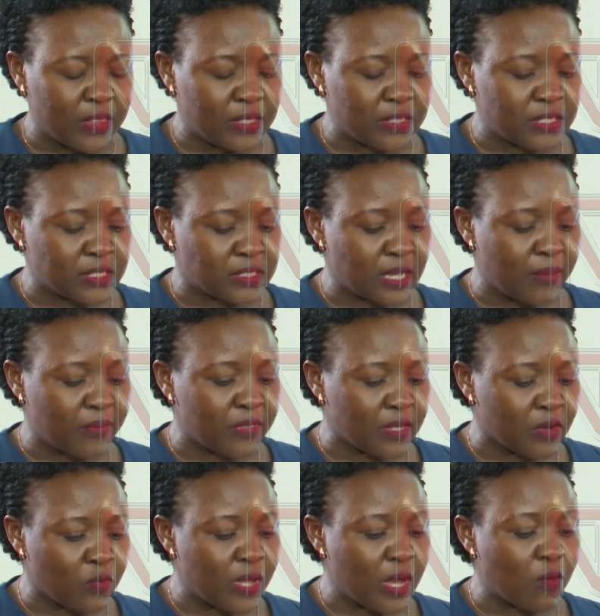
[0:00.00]
This is
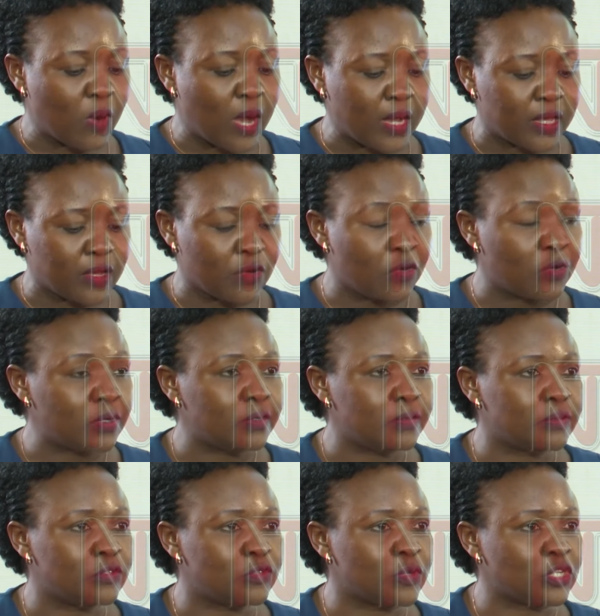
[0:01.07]
something we are working
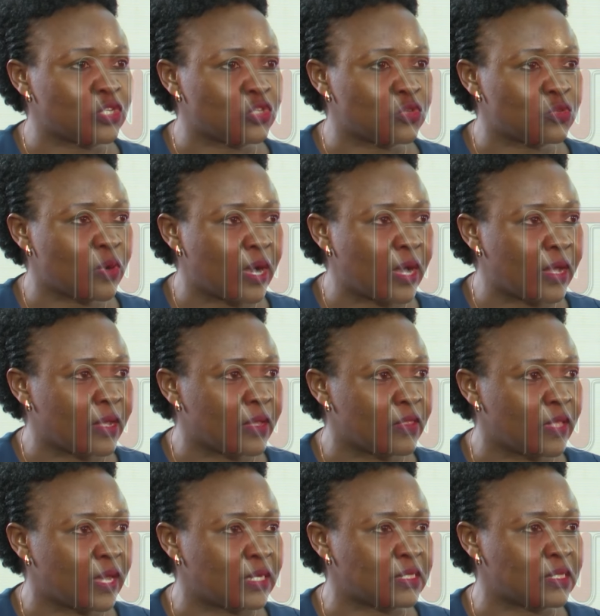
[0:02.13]
on to ensure
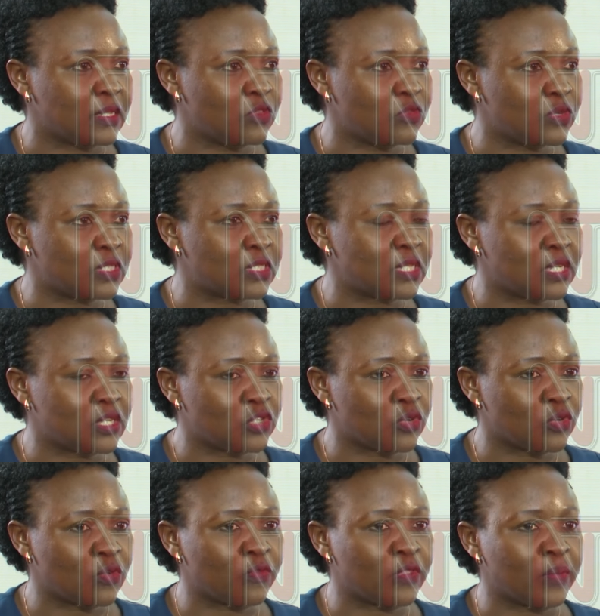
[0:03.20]
that the
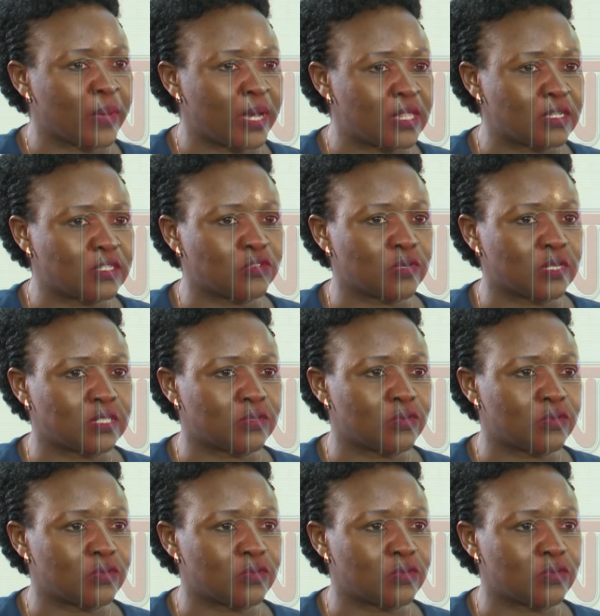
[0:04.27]
jurisdiction of the Magistrates